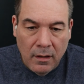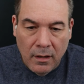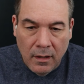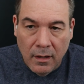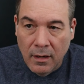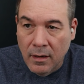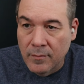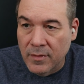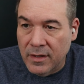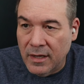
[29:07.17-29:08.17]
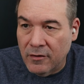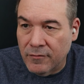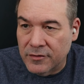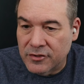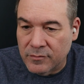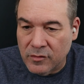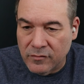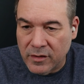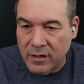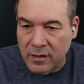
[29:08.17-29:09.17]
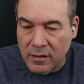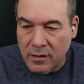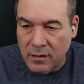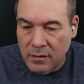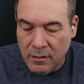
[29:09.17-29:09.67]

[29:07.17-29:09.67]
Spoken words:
And now if I jump over here,